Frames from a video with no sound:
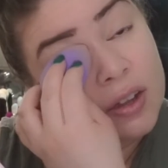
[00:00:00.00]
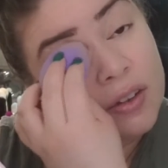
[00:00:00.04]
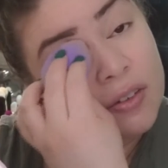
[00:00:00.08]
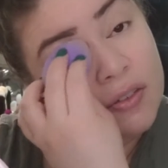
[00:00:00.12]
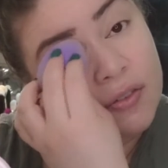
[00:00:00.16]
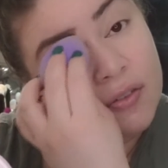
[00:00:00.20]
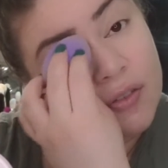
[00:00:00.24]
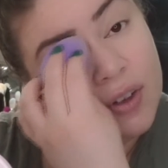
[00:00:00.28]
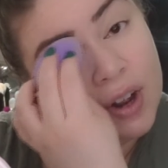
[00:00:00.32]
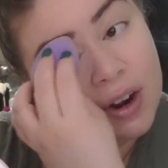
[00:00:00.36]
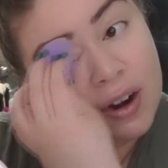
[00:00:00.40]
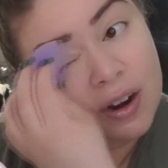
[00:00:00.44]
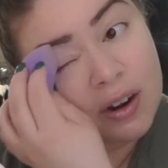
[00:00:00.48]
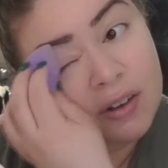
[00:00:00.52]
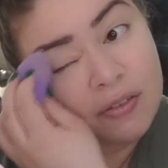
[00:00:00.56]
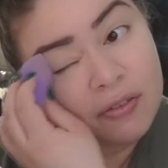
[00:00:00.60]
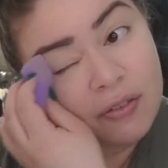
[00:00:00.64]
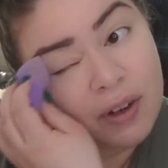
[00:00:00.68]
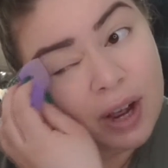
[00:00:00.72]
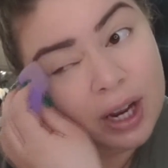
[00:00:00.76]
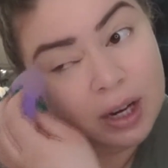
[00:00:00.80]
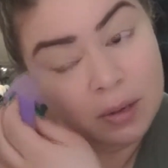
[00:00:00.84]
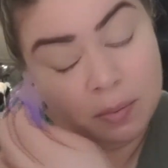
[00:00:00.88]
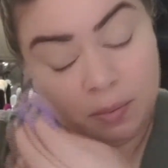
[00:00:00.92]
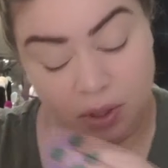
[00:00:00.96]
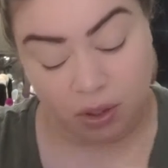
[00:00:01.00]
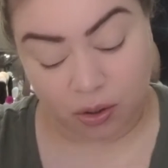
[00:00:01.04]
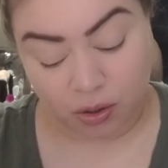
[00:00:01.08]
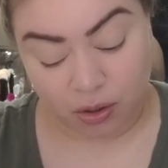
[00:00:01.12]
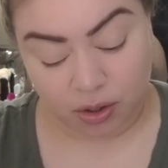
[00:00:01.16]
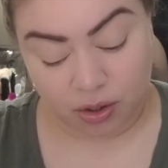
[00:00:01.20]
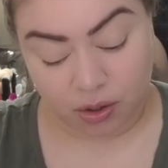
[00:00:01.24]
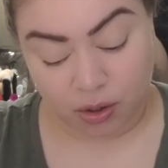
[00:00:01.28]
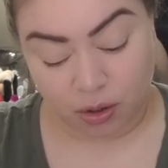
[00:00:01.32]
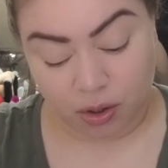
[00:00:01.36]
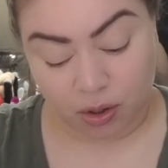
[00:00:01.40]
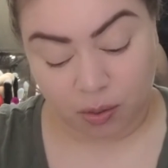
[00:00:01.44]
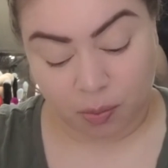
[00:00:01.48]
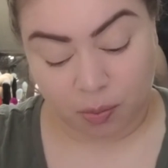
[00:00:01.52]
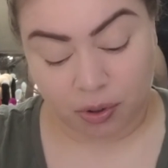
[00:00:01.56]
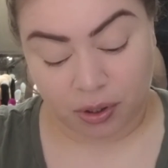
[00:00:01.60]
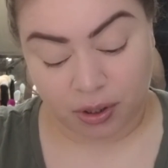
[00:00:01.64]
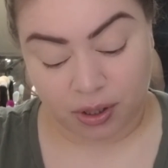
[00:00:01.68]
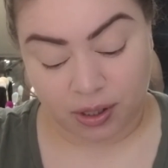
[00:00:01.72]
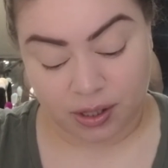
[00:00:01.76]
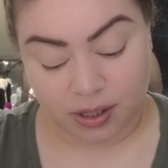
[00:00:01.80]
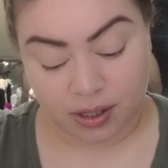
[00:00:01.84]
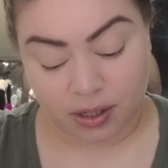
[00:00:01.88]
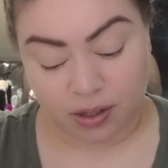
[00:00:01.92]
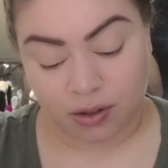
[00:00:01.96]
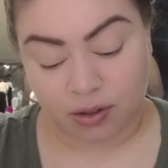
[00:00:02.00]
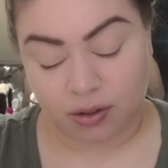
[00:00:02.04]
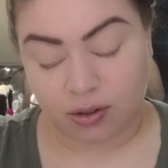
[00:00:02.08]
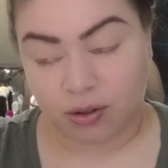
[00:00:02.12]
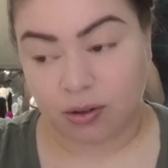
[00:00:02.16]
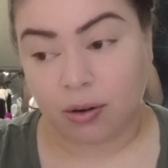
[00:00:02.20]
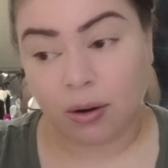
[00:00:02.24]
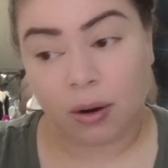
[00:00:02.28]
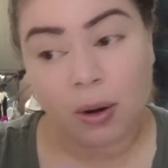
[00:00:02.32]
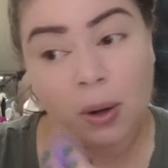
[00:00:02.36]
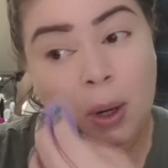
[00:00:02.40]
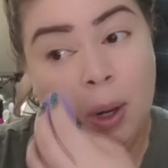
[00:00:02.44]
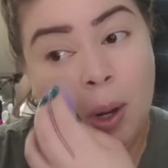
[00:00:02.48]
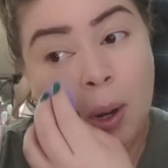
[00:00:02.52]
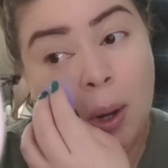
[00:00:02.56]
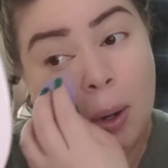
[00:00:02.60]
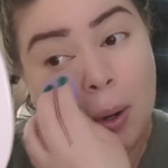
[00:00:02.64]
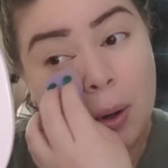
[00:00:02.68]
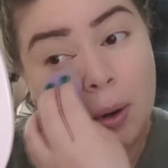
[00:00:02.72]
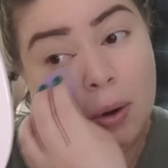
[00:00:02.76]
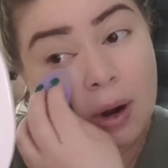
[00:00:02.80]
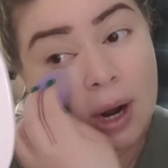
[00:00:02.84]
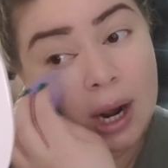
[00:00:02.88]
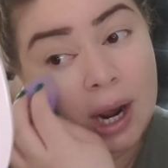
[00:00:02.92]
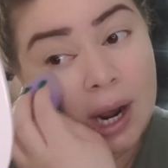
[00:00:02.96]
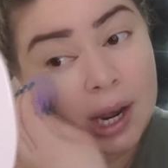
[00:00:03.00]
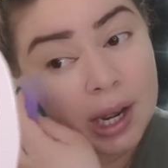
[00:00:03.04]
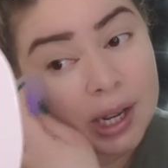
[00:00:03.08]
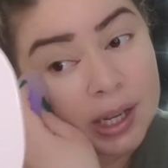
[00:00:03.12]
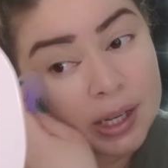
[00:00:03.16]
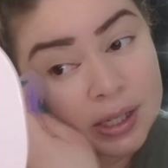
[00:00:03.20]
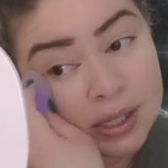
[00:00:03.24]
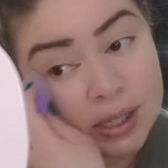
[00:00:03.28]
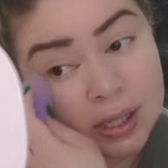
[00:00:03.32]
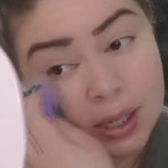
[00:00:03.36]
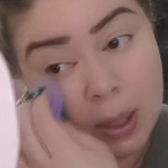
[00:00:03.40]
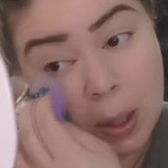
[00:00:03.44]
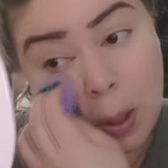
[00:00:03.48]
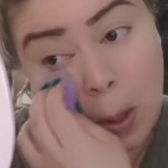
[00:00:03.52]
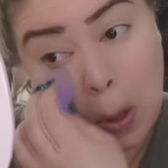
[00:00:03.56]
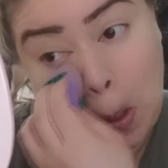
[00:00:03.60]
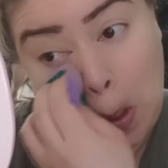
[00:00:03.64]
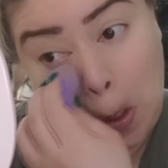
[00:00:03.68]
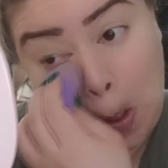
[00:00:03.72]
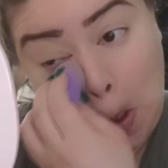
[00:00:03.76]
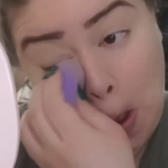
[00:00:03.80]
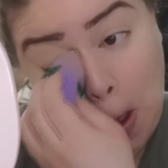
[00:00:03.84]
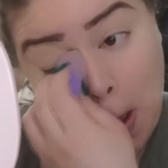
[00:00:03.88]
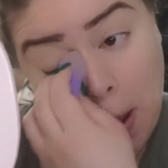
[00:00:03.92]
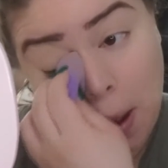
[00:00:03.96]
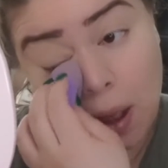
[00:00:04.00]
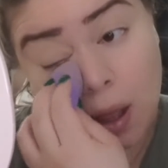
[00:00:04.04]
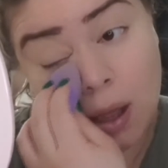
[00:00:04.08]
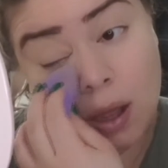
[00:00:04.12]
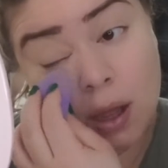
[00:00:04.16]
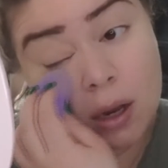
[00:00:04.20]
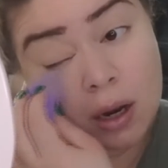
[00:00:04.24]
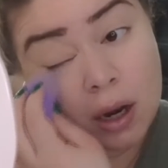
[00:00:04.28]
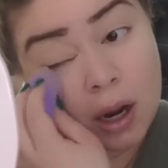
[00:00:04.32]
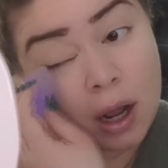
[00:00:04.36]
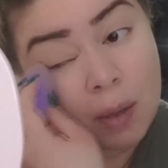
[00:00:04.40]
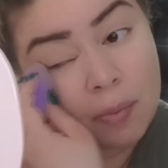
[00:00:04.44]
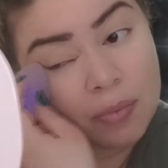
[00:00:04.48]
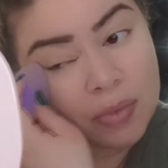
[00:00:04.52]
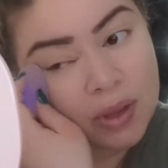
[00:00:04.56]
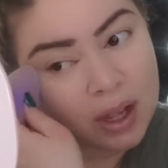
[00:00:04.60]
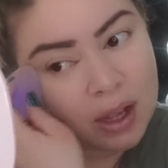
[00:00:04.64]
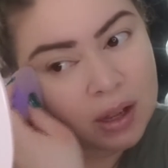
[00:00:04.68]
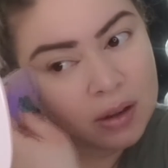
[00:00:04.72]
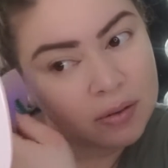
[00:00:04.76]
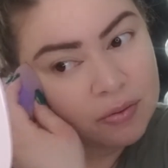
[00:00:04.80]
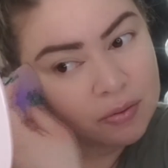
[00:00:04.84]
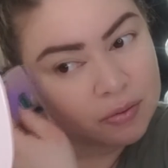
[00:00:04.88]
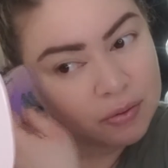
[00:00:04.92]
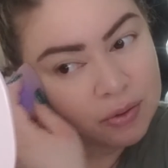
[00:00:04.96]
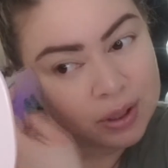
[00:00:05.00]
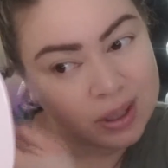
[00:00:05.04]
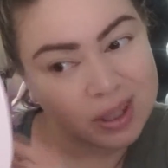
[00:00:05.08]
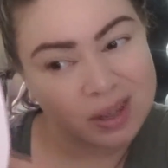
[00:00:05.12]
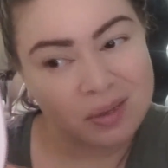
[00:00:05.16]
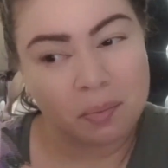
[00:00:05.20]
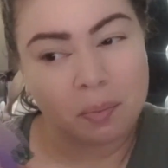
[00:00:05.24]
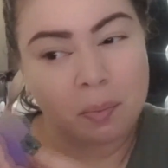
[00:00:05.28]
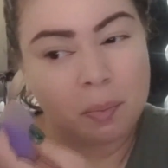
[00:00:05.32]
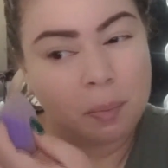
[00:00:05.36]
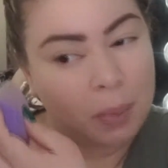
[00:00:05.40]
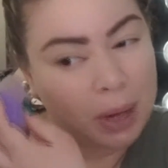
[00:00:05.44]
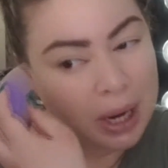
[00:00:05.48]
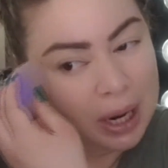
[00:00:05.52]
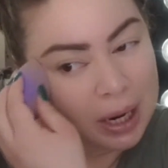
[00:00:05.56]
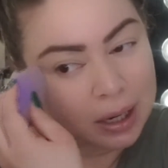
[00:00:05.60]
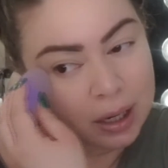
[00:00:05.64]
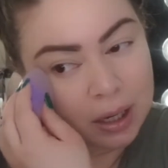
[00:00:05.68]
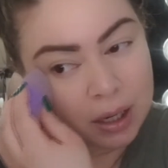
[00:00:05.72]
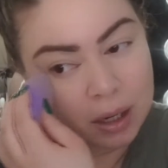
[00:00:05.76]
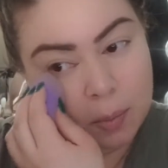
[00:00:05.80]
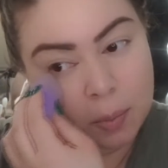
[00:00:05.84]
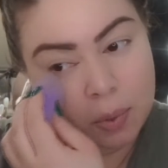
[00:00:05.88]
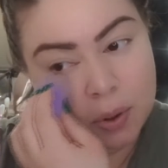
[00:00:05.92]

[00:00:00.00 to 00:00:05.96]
Very fine milled, so you can put this under your eyes. And I'm not really baking